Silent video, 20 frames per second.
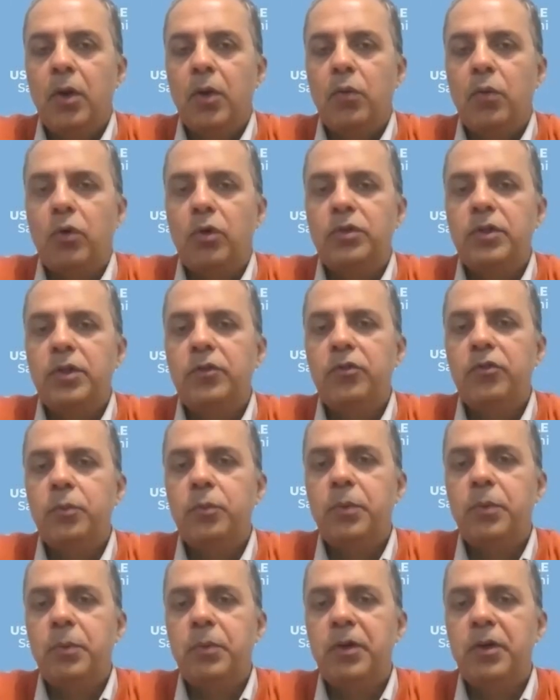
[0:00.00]
What things to
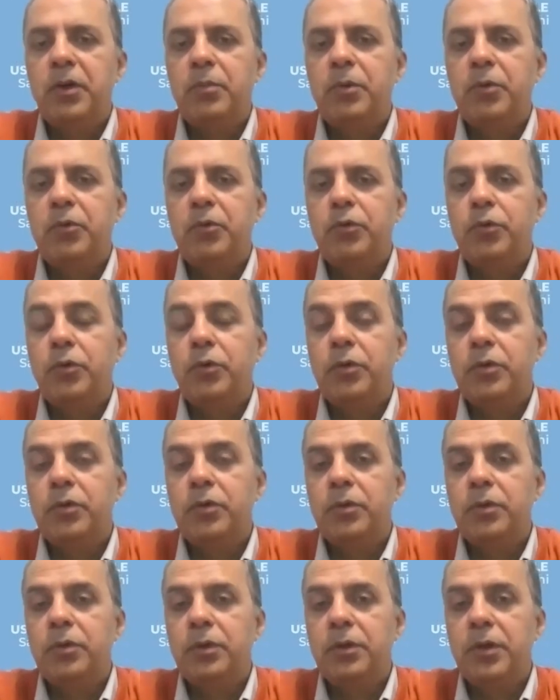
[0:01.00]
prepare before
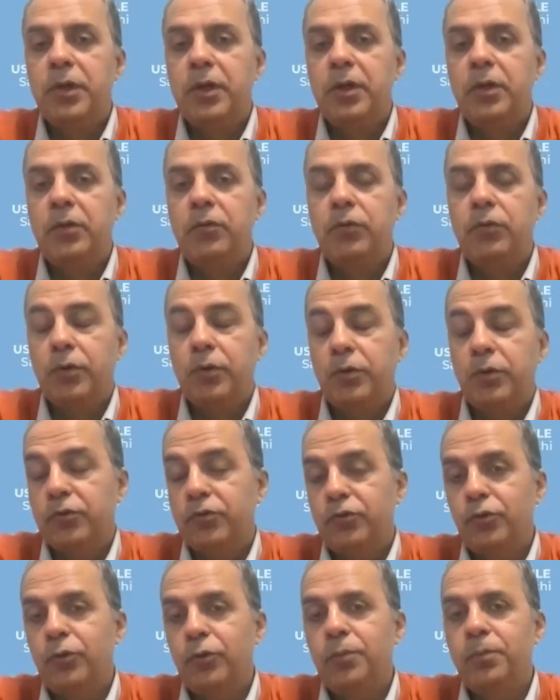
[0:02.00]
the day for
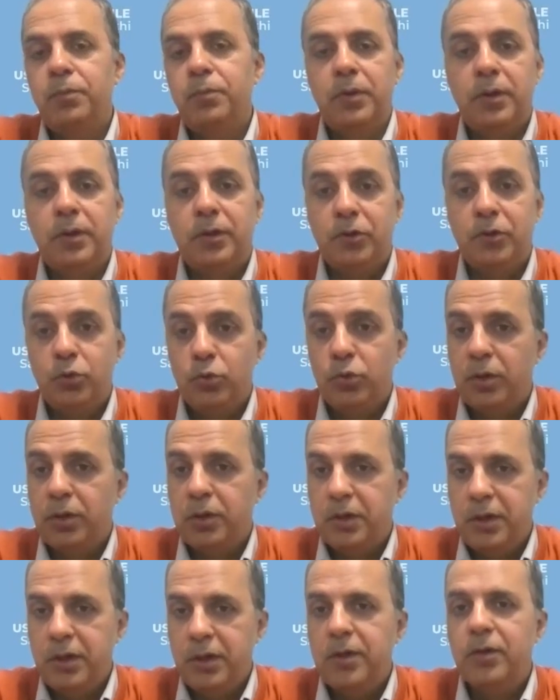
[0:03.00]
SOAP? Too
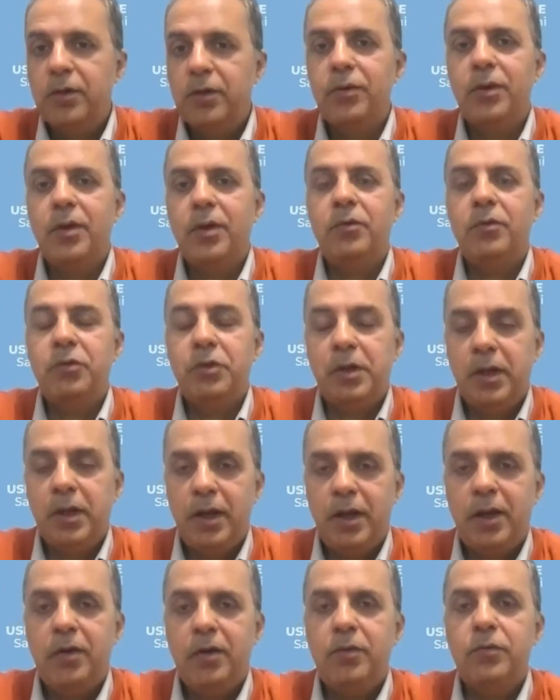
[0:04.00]
early. We'll
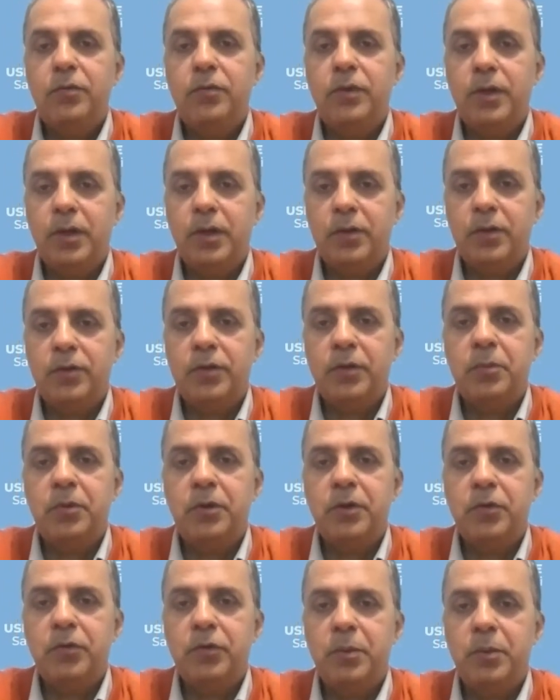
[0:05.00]
have a
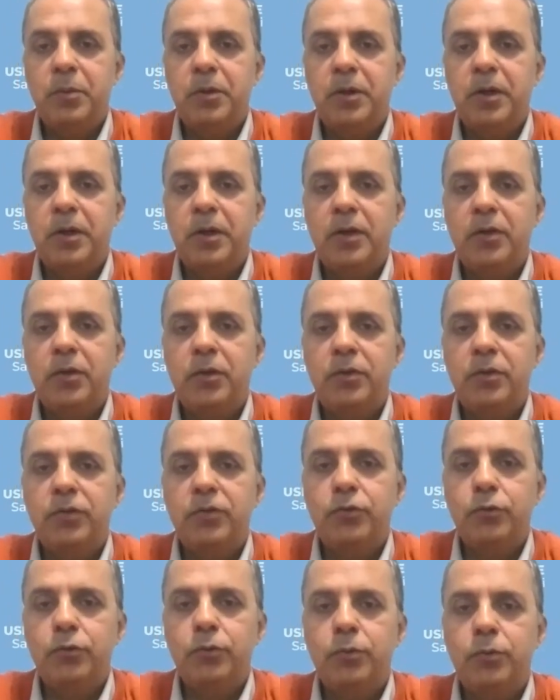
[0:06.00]
separate webinar on
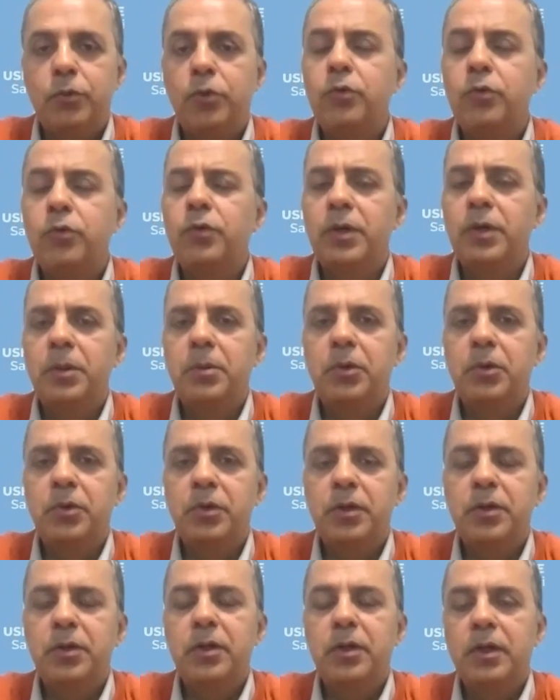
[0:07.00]
SOAP. Don't worry
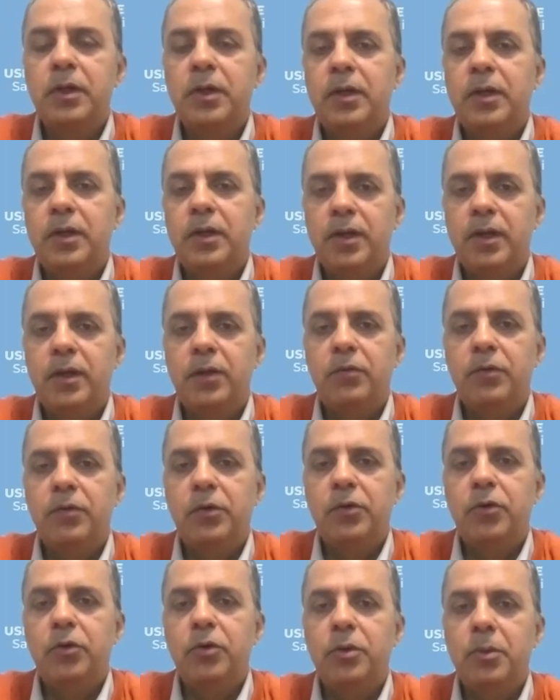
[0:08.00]
about it.
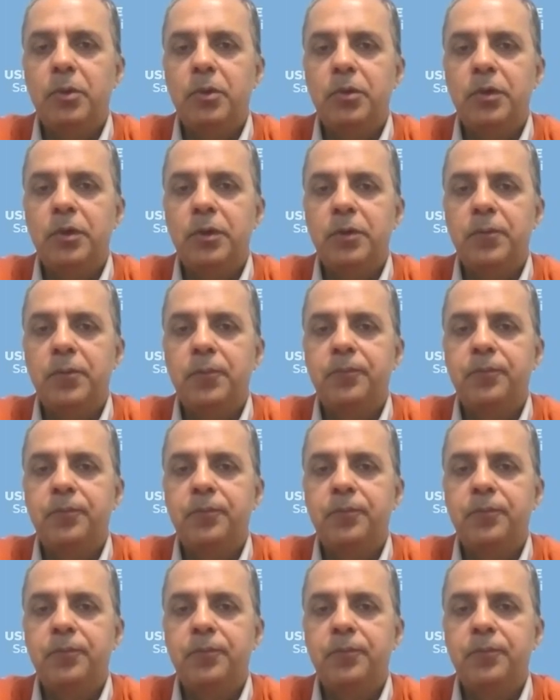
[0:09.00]
We'll talk about it.